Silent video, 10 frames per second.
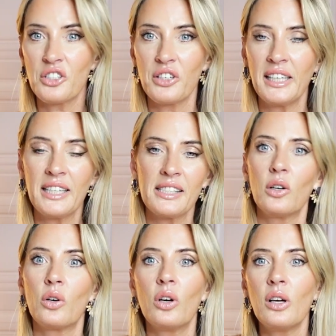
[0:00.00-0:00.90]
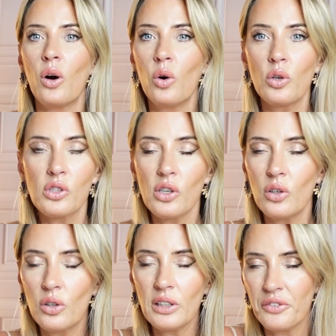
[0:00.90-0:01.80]
drinks, or
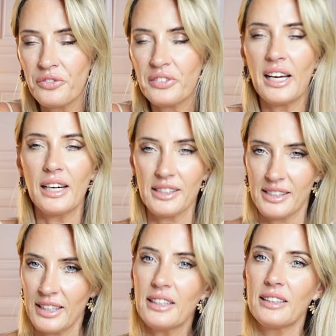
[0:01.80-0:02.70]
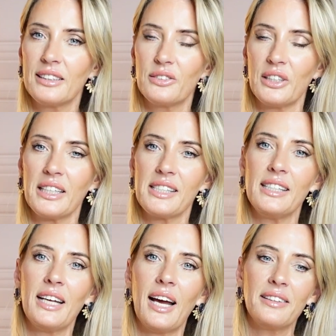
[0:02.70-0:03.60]
also if they are the standard drinks,
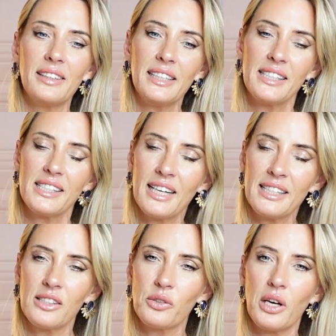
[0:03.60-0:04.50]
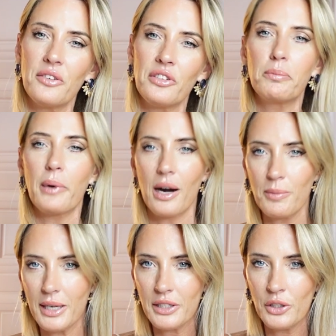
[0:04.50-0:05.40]
I think it's nice to have a bar
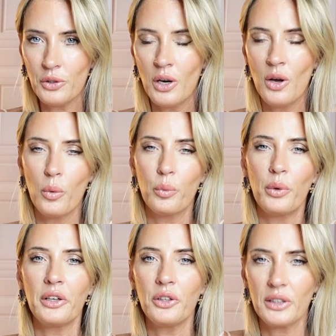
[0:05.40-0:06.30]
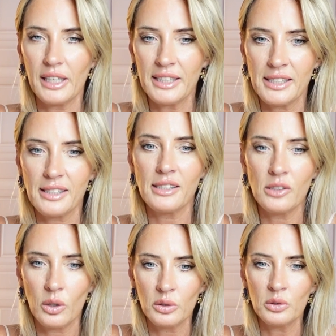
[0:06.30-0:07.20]
menu where your guests
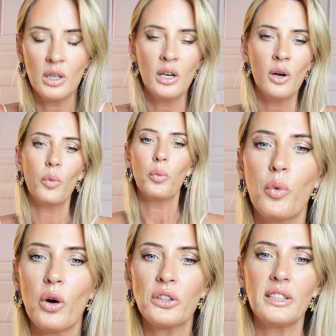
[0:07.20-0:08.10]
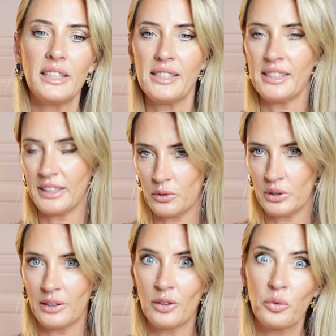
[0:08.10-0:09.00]
know what is
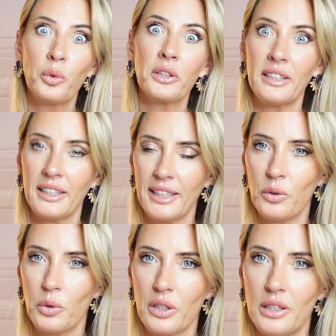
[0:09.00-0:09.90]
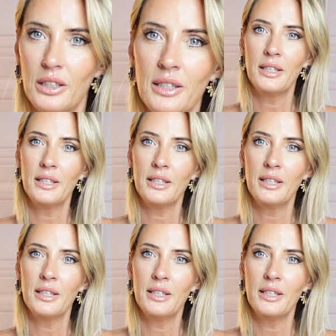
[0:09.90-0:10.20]
included or what they can order.